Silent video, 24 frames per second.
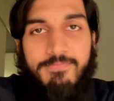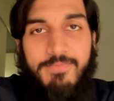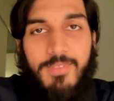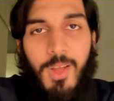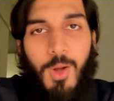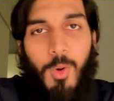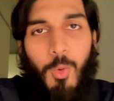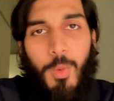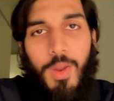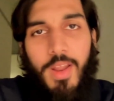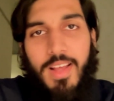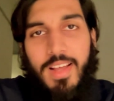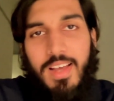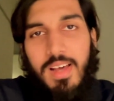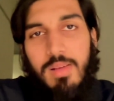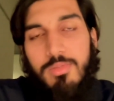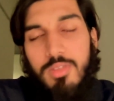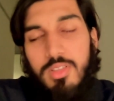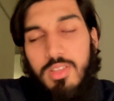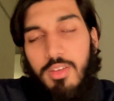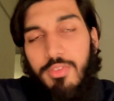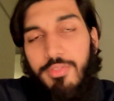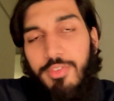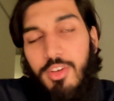When it
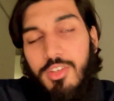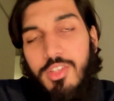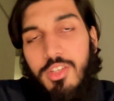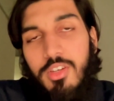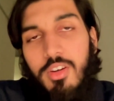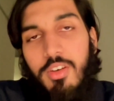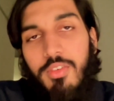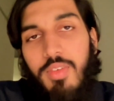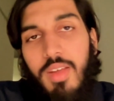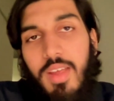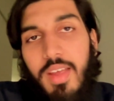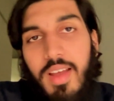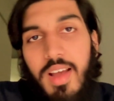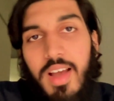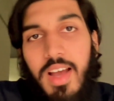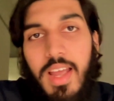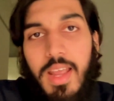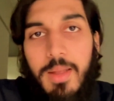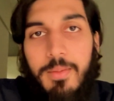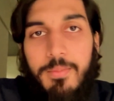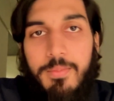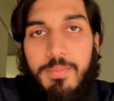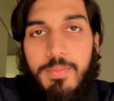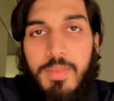comes to the future of
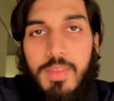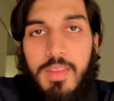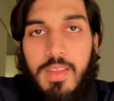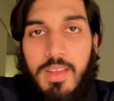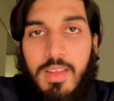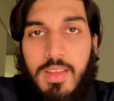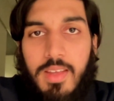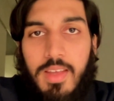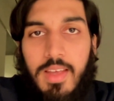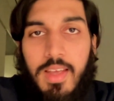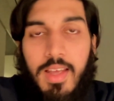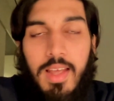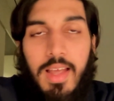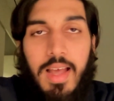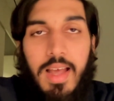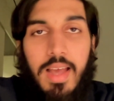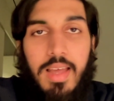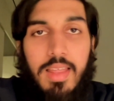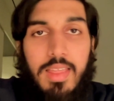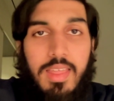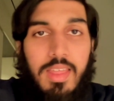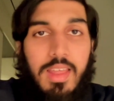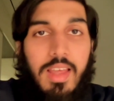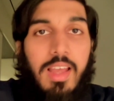AI,
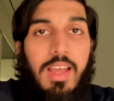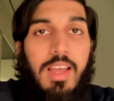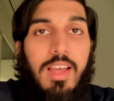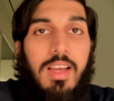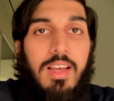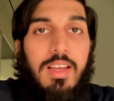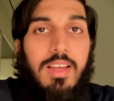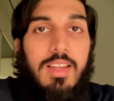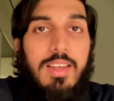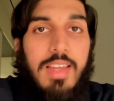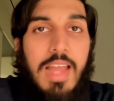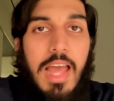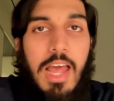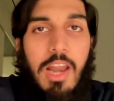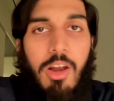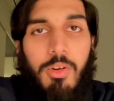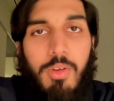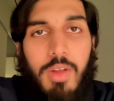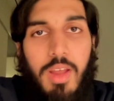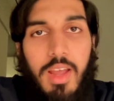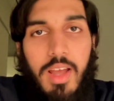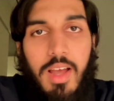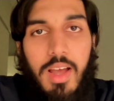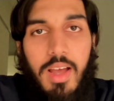I think narrow
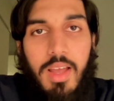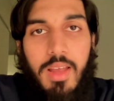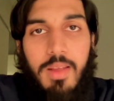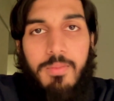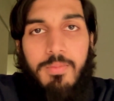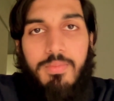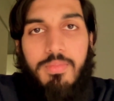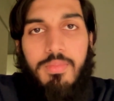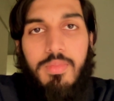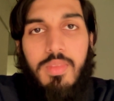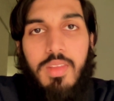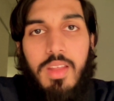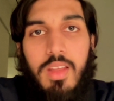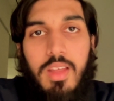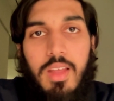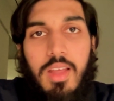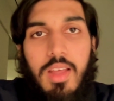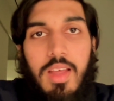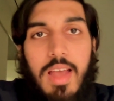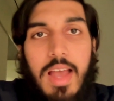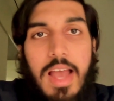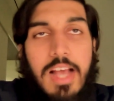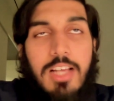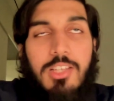AI
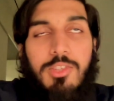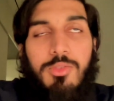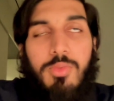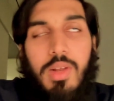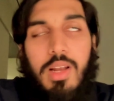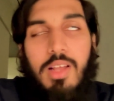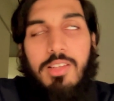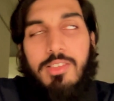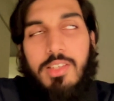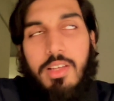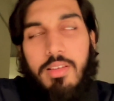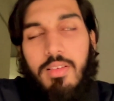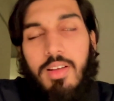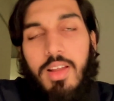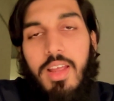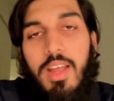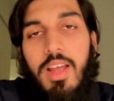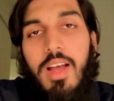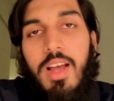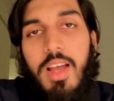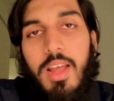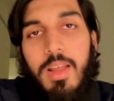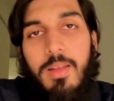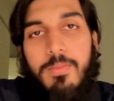as well as general
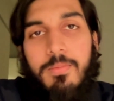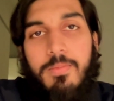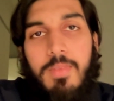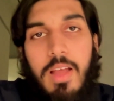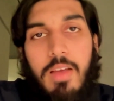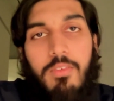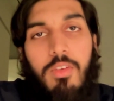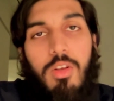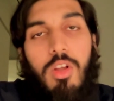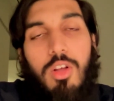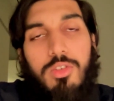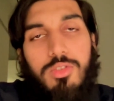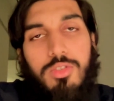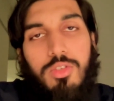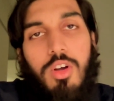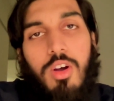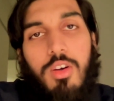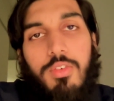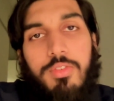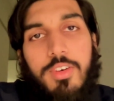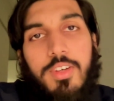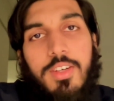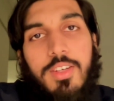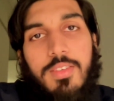AI have a lot to
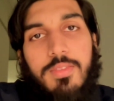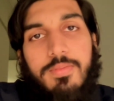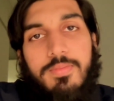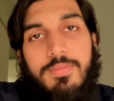offer.